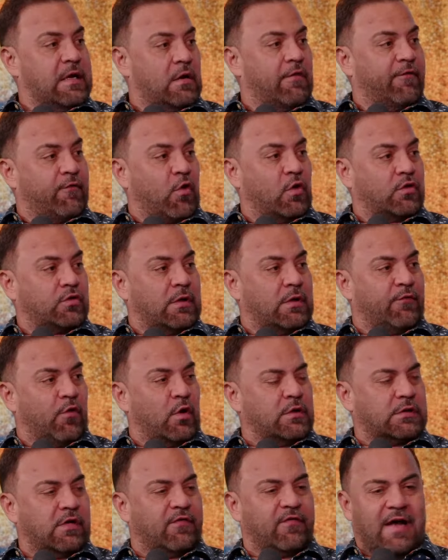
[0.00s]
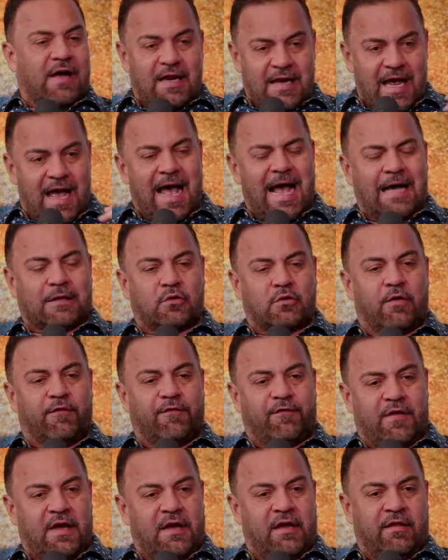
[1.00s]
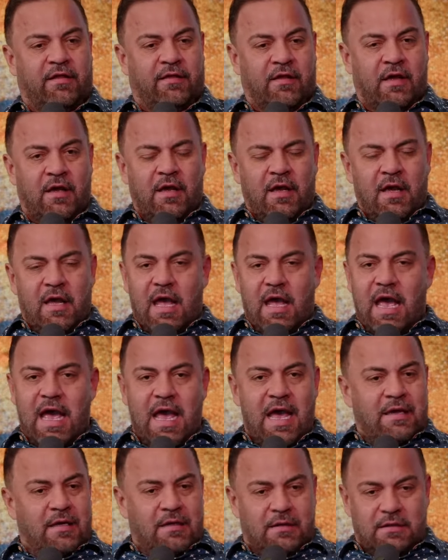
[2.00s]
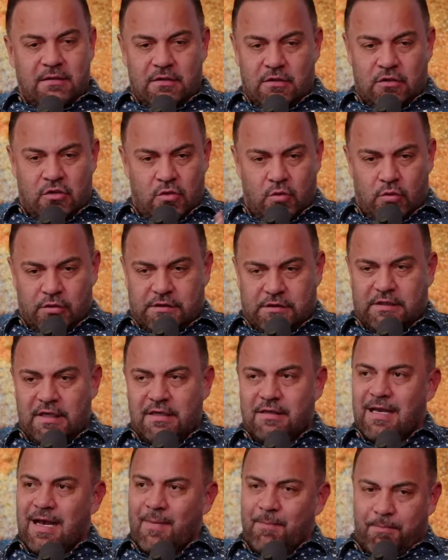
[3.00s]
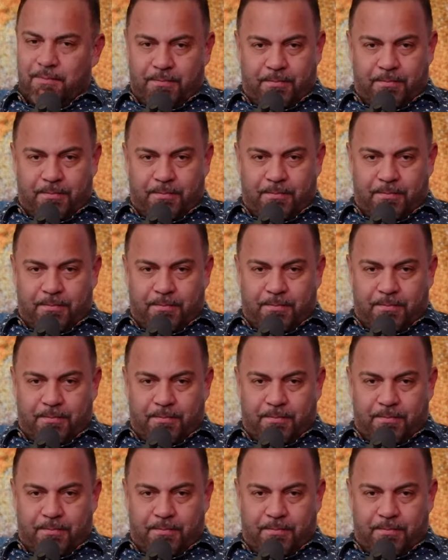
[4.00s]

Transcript: of course, to the voice of God, act on faith, and you will see that